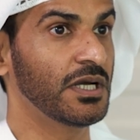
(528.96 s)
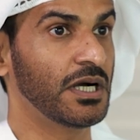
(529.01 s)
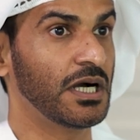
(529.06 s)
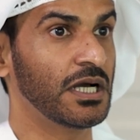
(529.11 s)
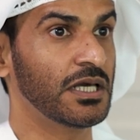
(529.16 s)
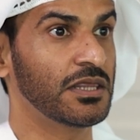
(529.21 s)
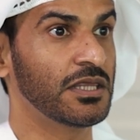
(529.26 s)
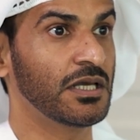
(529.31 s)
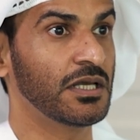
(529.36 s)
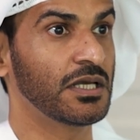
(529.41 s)

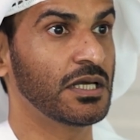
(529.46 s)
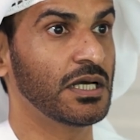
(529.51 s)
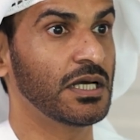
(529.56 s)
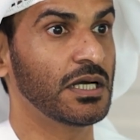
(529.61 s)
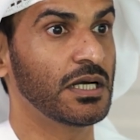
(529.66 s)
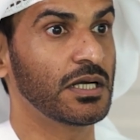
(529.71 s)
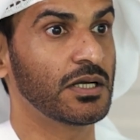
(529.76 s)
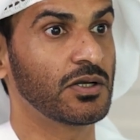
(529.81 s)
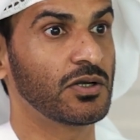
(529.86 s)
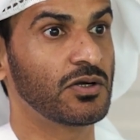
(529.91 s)
I think
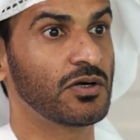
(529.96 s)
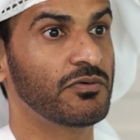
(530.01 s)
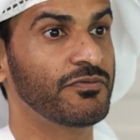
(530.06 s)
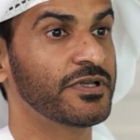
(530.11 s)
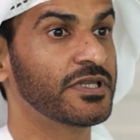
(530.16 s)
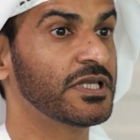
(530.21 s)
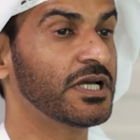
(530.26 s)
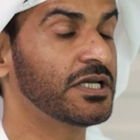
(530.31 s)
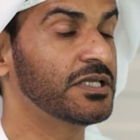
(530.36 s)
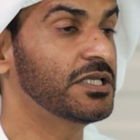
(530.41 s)

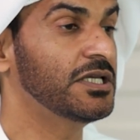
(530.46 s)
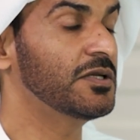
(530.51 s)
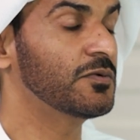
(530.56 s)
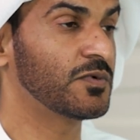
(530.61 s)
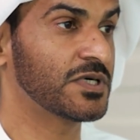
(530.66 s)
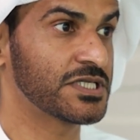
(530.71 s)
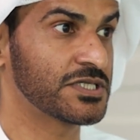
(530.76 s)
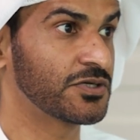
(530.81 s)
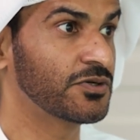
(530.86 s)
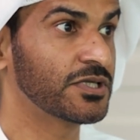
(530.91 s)
COVID-19
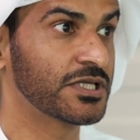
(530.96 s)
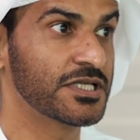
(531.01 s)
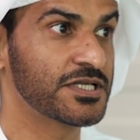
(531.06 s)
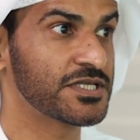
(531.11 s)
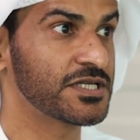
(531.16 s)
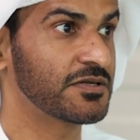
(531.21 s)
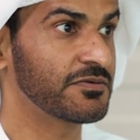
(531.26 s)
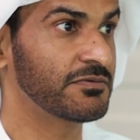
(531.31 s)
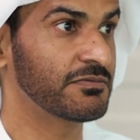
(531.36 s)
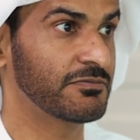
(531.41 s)
was good
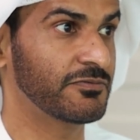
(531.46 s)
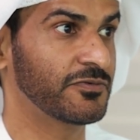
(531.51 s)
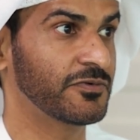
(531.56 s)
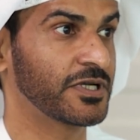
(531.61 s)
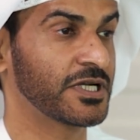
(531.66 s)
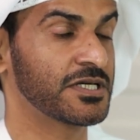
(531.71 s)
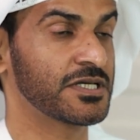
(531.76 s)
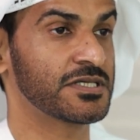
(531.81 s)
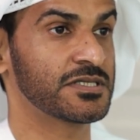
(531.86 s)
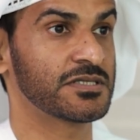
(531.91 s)
lesson for
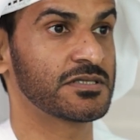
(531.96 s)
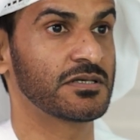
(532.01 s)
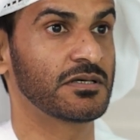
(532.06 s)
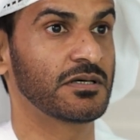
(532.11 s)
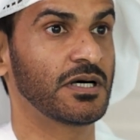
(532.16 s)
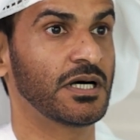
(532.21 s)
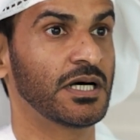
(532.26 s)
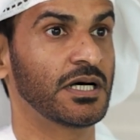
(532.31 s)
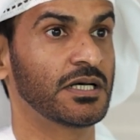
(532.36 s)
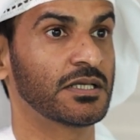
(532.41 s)
us.
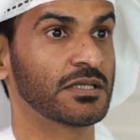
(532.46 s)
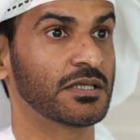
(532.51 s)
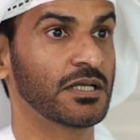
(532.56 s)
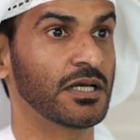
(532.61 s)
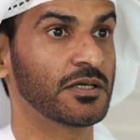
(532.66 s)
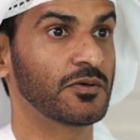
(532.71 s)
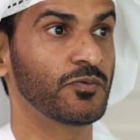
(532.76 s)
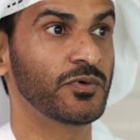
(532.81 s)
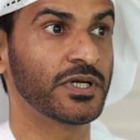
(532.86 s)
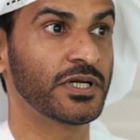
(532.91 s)
And
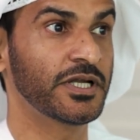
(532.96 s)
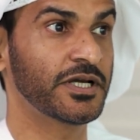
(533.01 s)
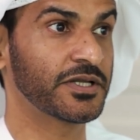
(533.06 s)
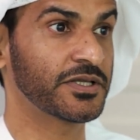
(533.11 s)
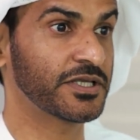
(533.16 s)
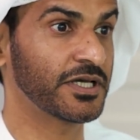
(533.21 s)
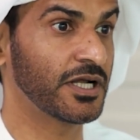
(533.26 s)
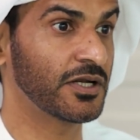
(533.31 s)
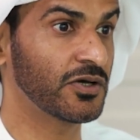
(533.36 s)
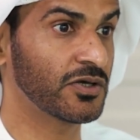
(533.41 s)
like we
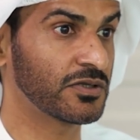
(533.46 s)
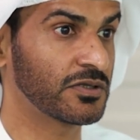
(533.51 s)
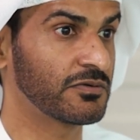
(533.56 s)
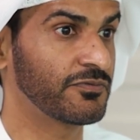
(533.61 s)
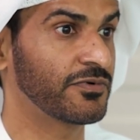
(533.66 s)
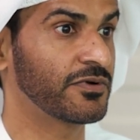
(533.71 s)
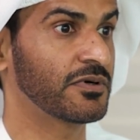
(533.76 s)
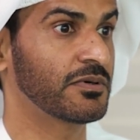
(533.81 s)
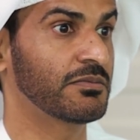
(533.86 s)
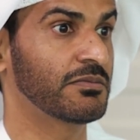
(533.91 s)
learned a lot
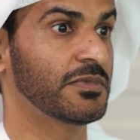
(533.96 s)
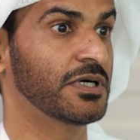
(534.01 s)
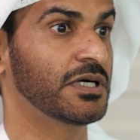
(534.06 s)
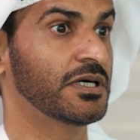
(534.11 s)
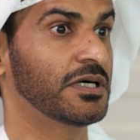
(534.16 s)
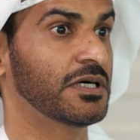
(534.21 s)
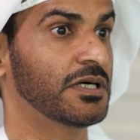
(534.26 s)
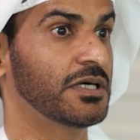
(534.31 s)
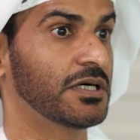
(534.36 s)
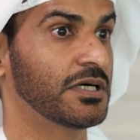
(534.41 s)
from
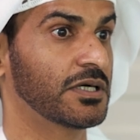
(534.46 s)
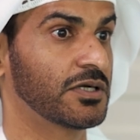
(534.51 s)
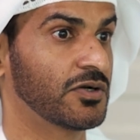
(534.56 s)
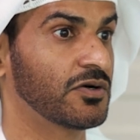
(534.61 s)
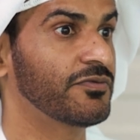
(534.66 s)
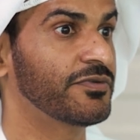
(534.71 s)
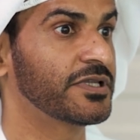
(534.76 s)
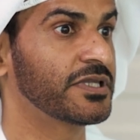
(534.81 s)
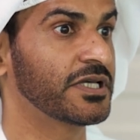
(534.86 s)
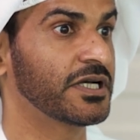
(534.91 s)

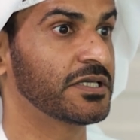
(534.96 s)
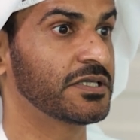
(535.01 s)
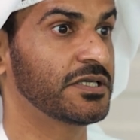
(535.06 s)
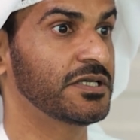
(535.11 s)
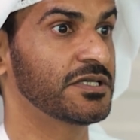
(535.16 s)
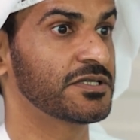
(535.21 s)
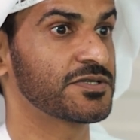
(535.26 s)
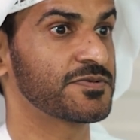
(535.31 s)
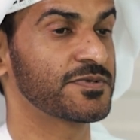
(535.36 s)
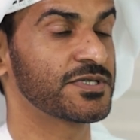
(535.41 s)

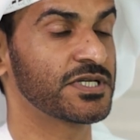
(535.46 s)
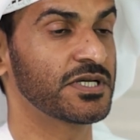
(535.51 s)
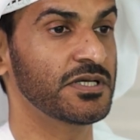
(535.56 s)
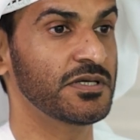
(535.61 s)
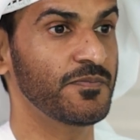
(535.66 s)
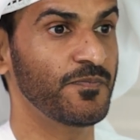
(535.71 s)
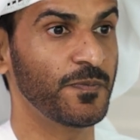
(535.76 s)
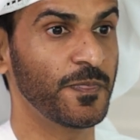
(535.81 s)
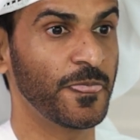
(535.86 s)
COVID-19 especially.